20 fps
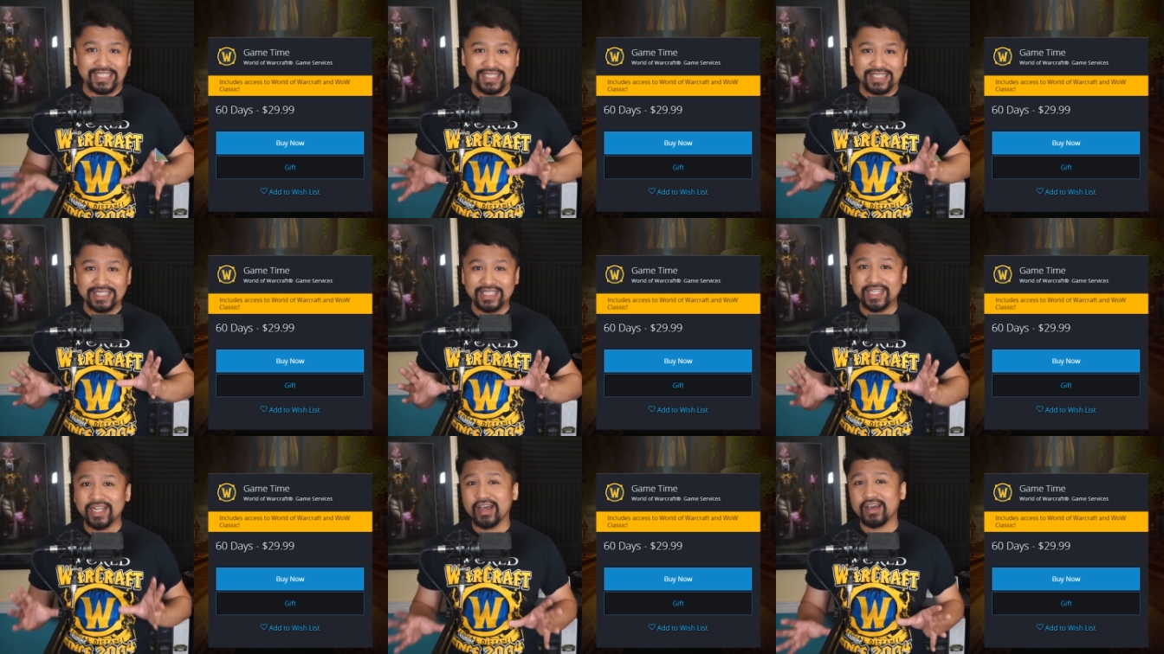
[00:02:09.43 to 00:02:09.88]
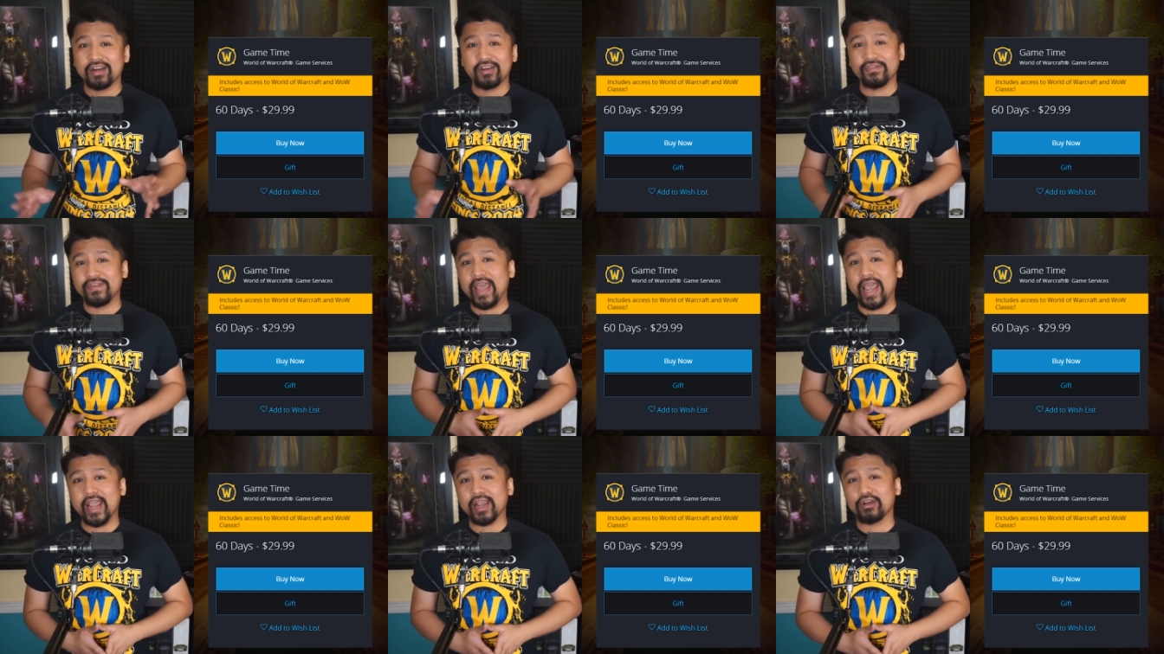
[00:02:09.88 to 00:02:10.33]
lot
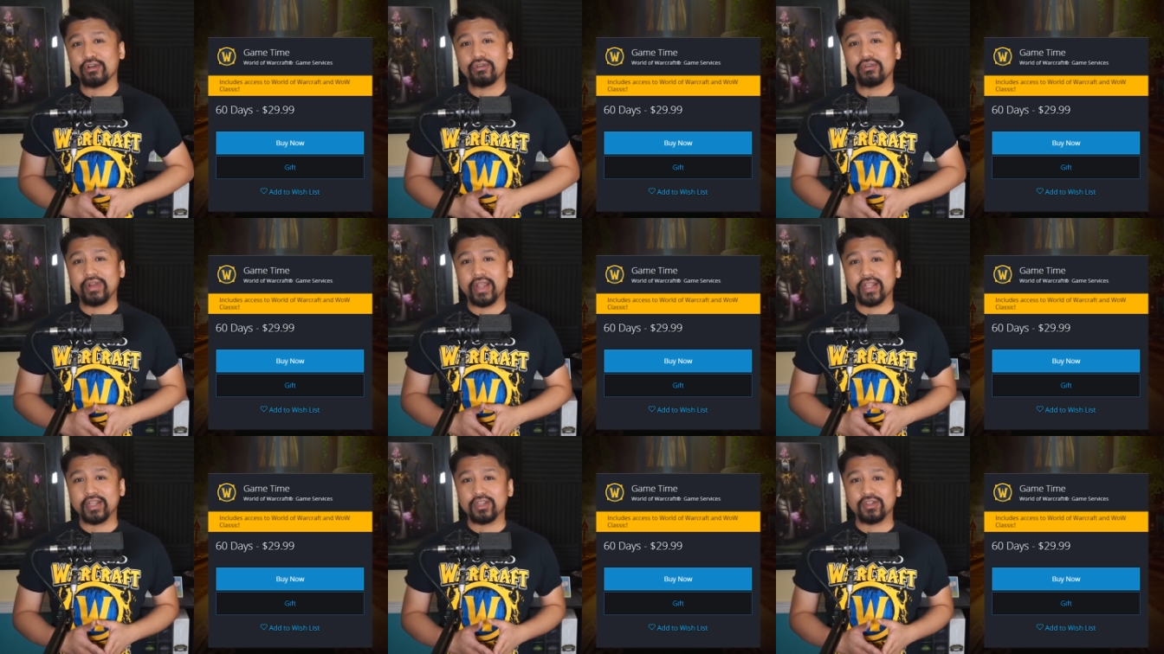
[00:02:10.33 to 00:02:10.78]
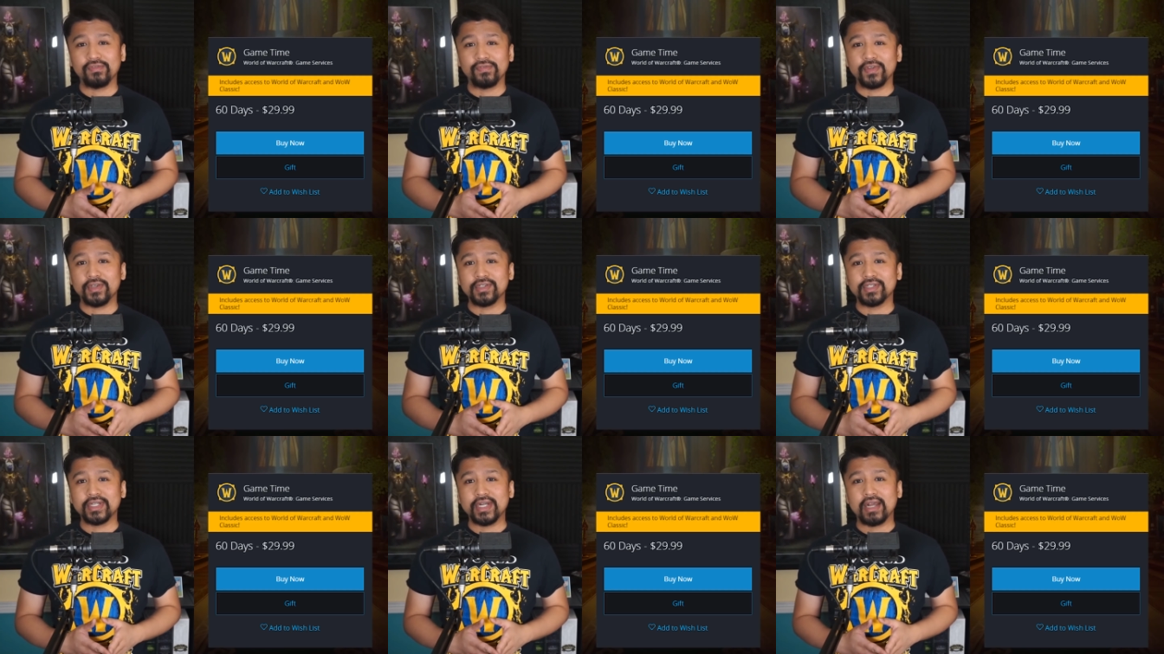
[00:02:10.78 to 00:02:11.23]
of anger and
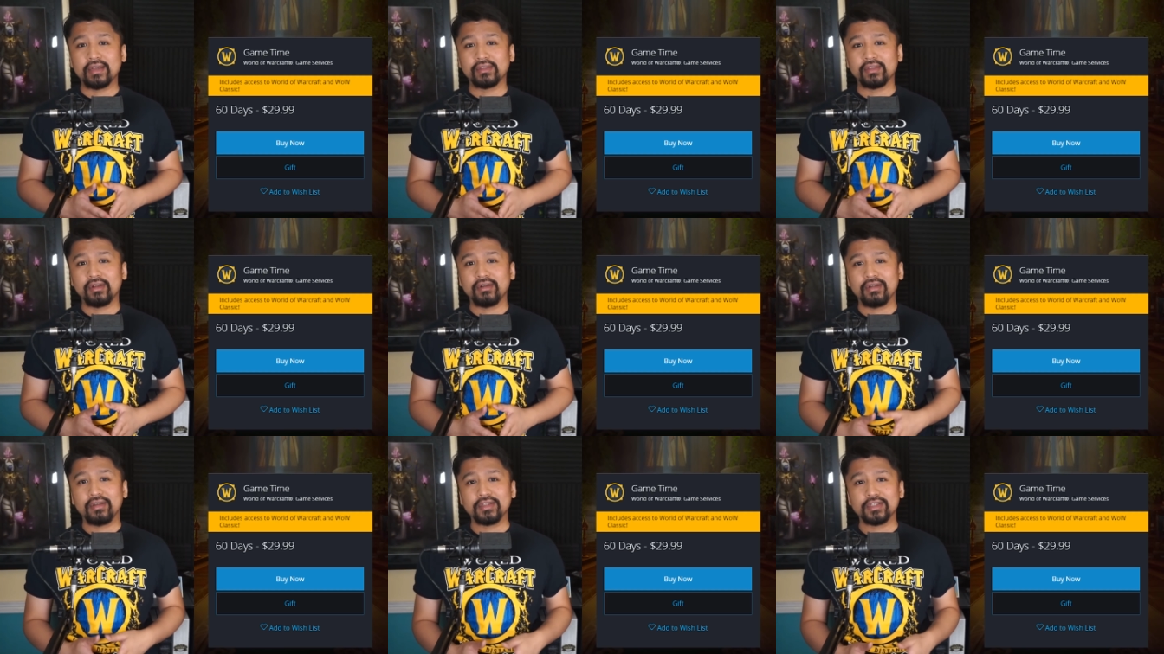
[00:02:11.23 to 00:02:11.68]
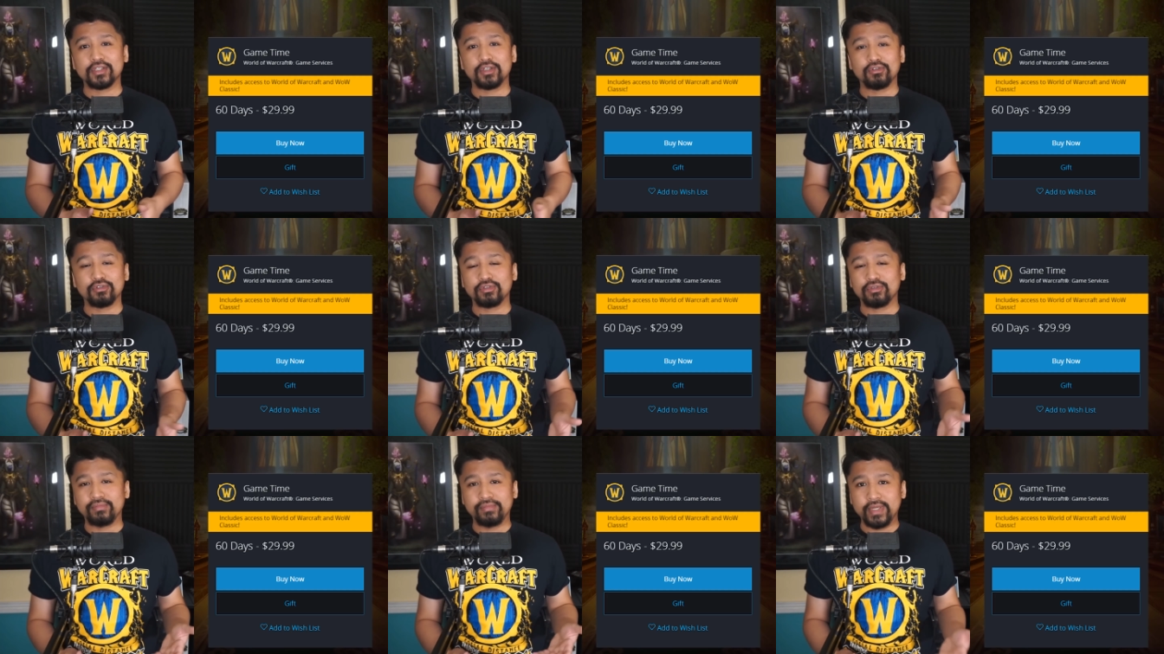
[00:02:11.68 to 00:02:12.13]
confusion out there on
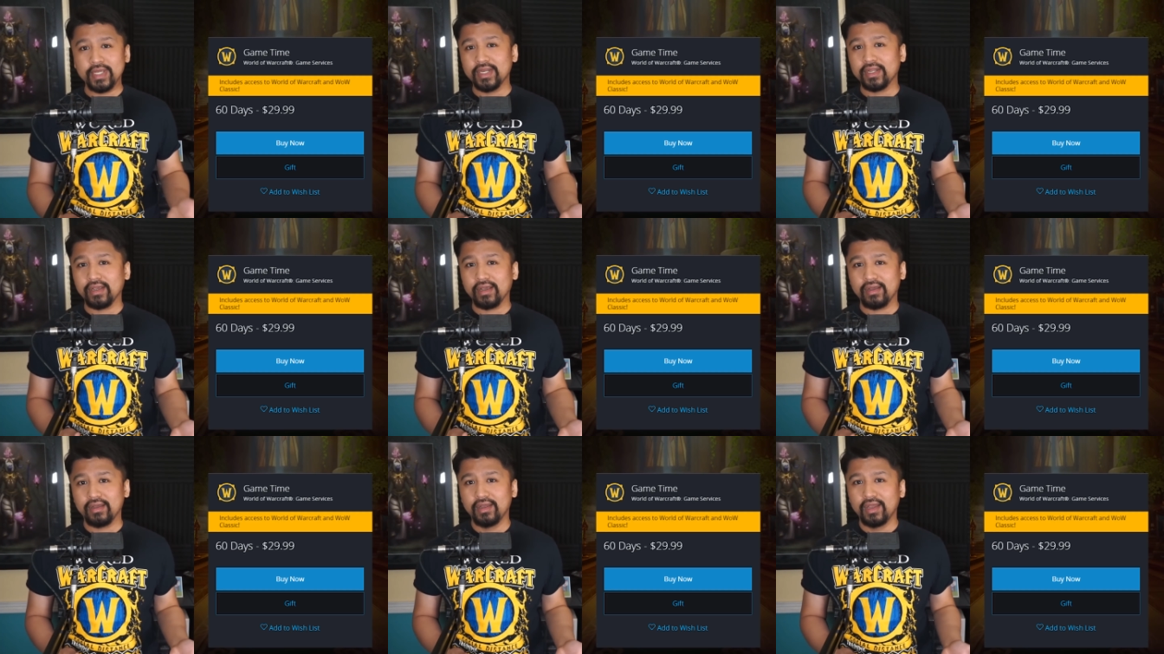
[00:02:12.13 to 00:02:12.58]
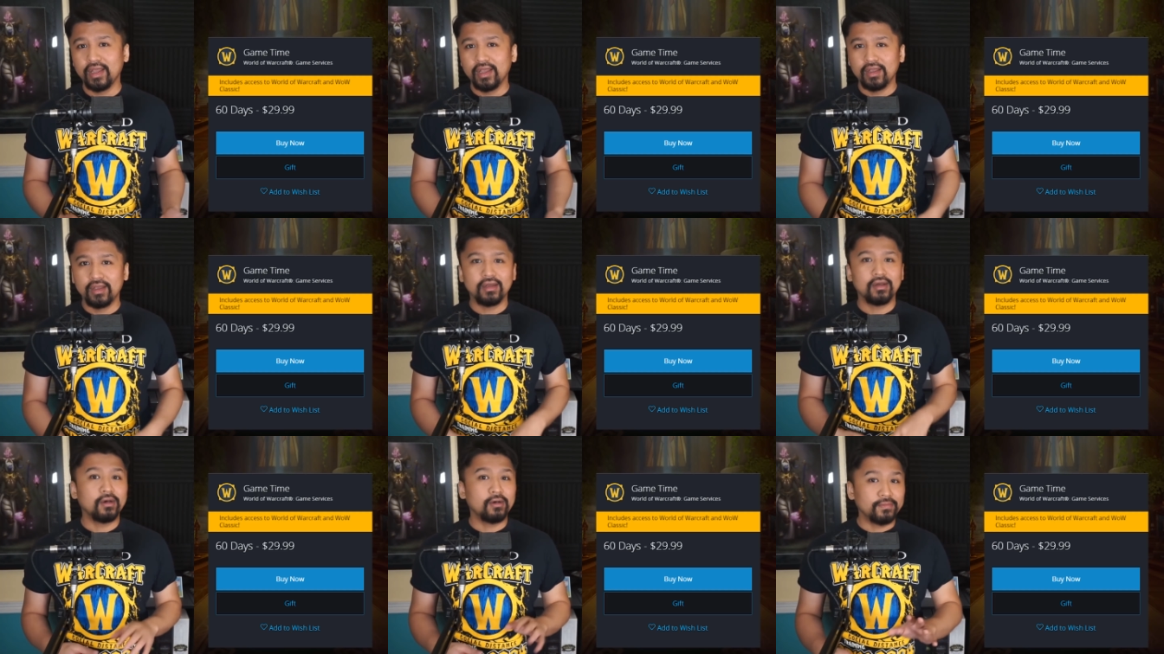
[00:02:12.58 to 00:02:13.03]
social media.
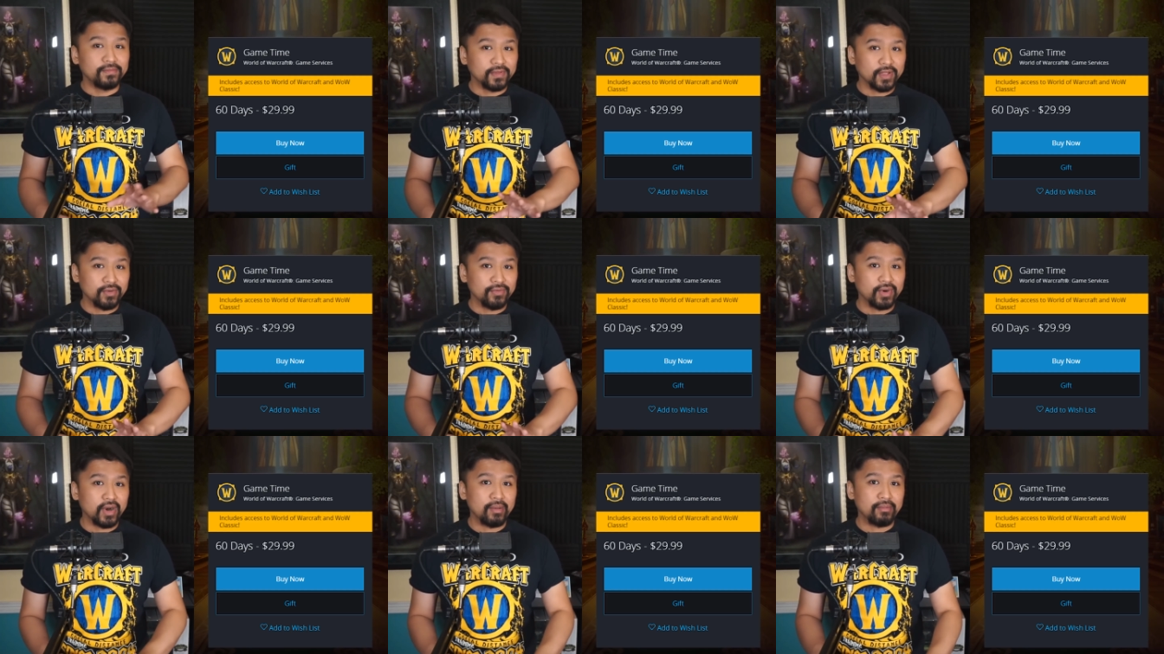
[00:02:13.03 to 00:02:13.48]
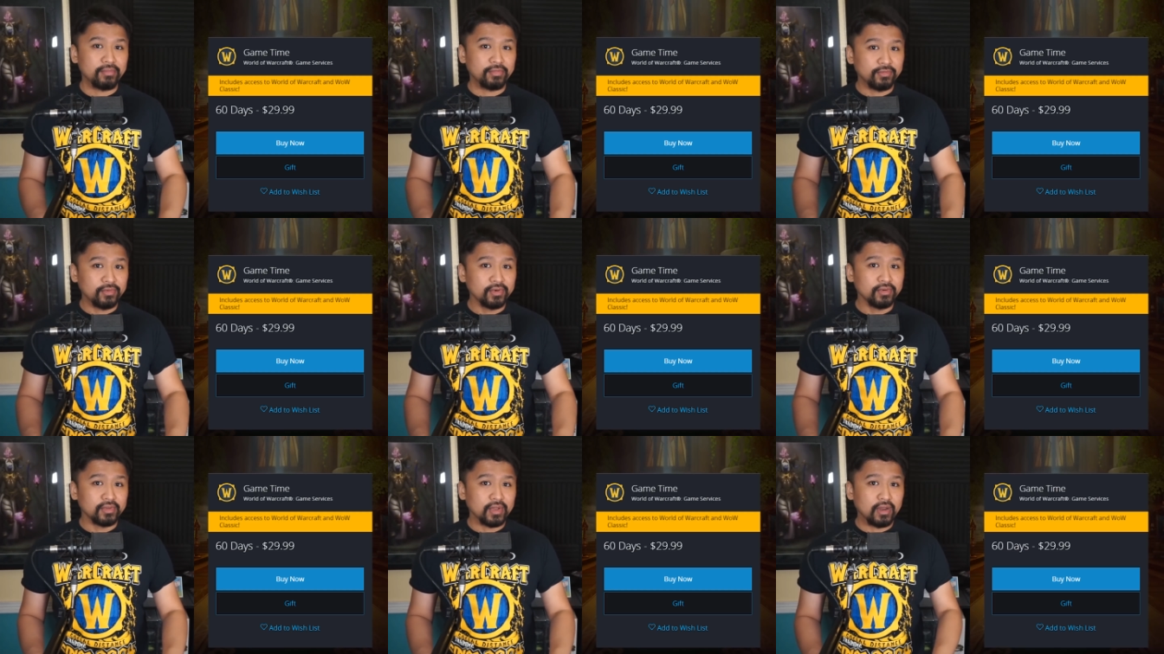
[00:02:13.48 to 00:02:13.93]
Hopefully when I'm
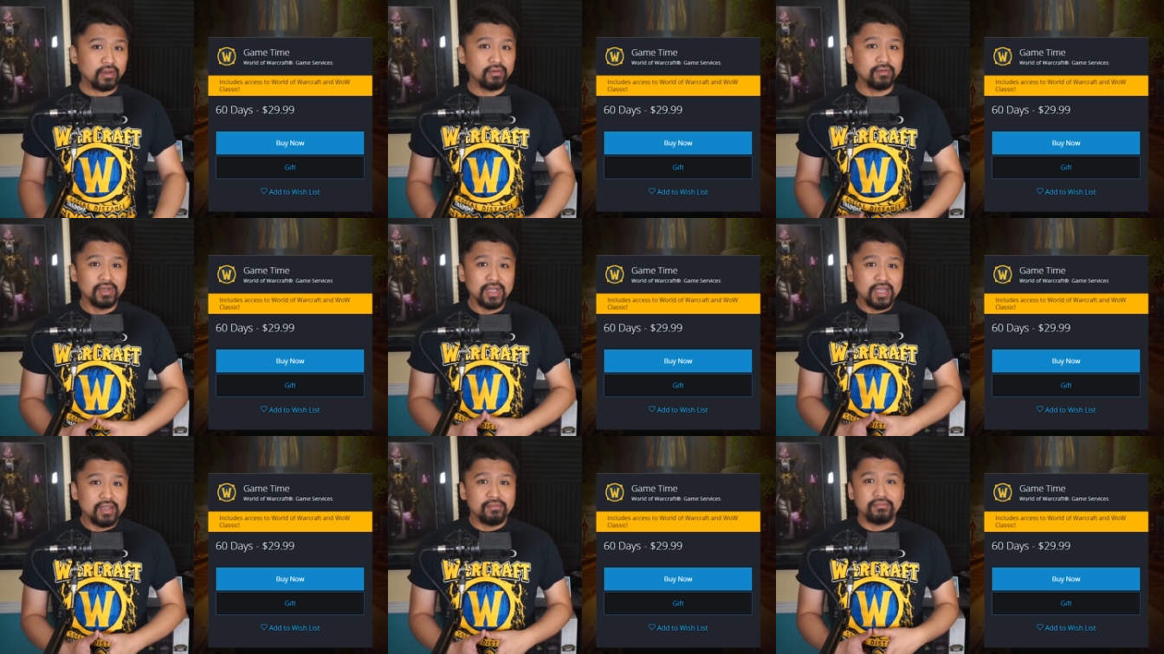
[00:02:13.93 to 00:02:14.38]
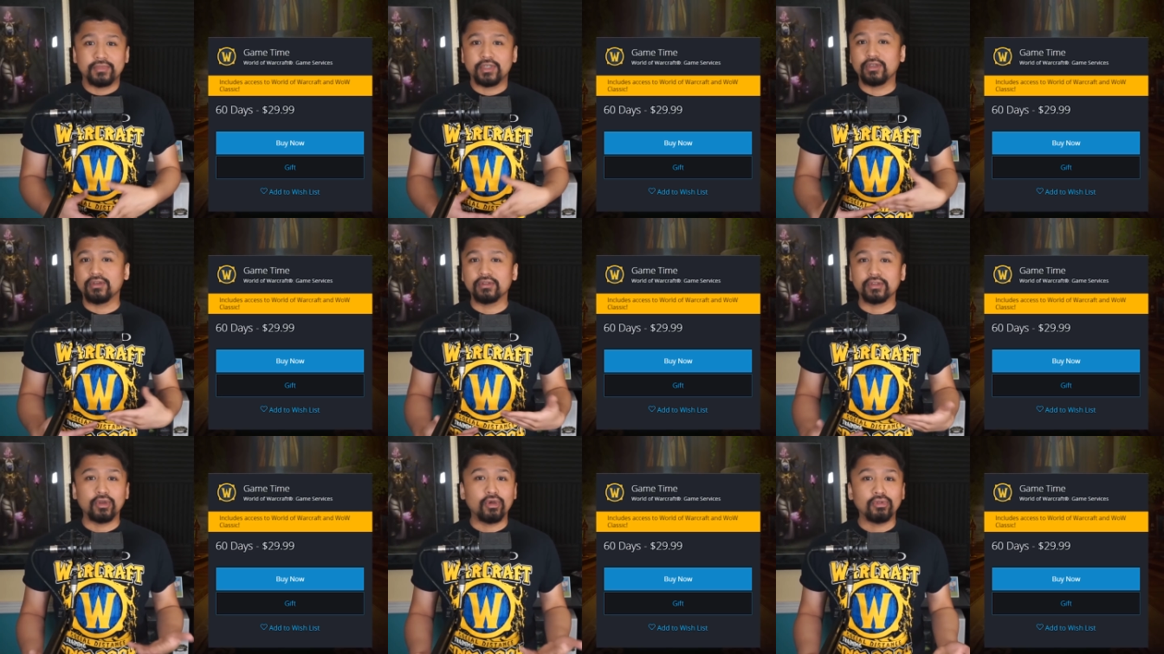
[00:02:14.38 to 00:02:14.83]
through though,
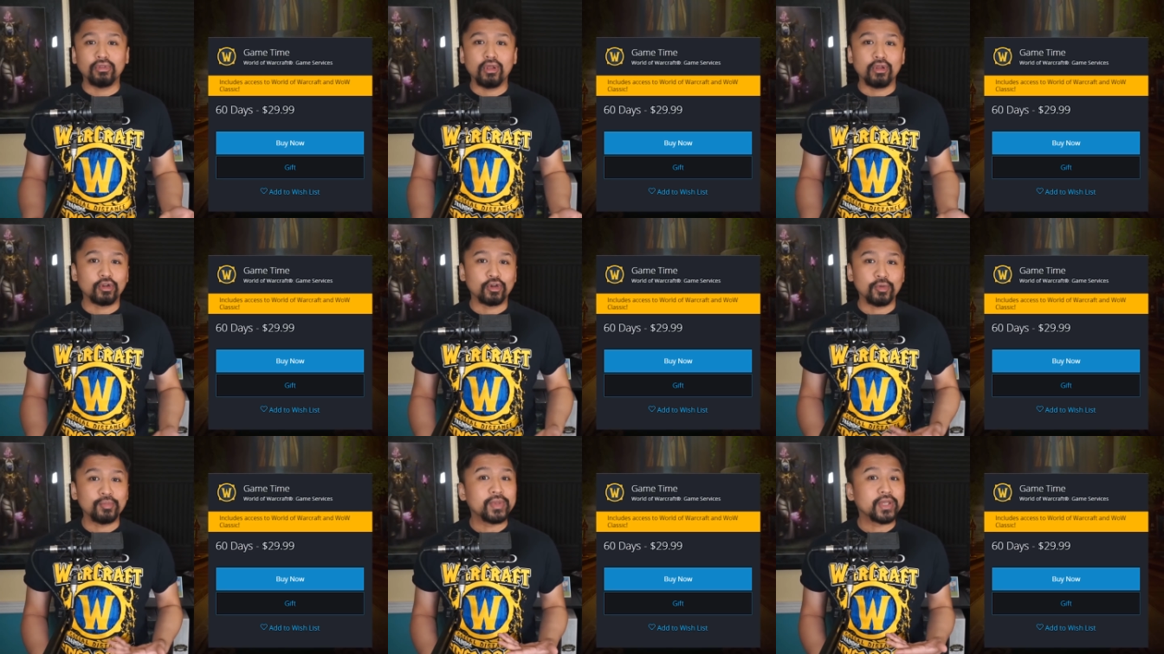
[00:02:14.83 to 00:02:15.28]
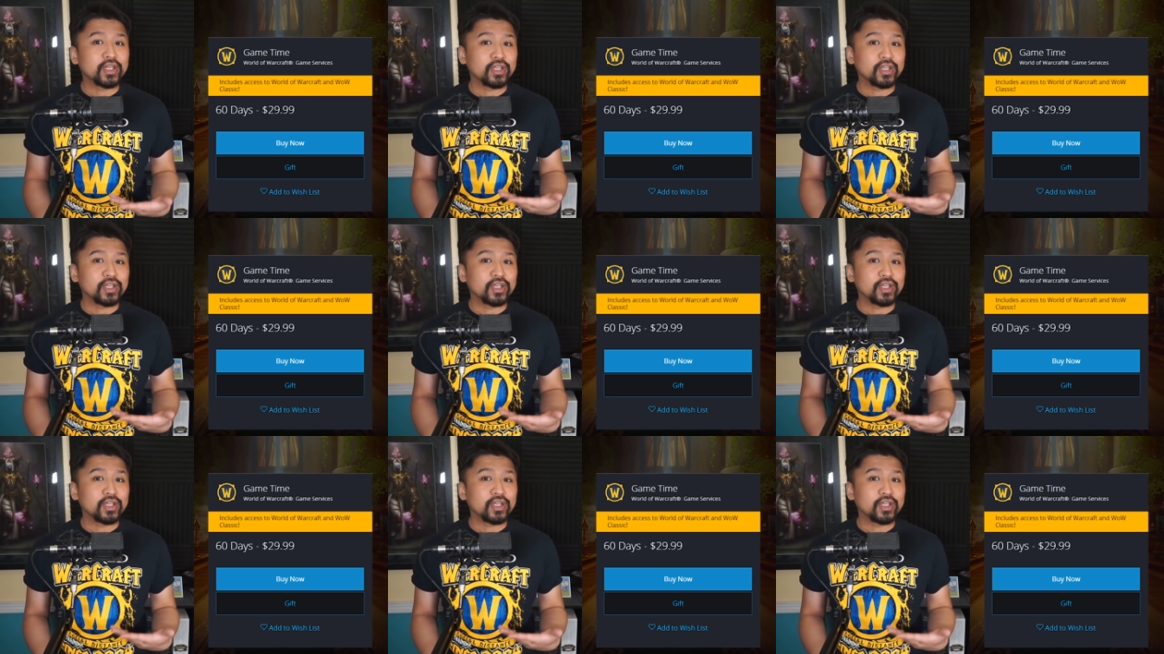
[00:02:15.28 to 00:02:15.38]
you'll no longer be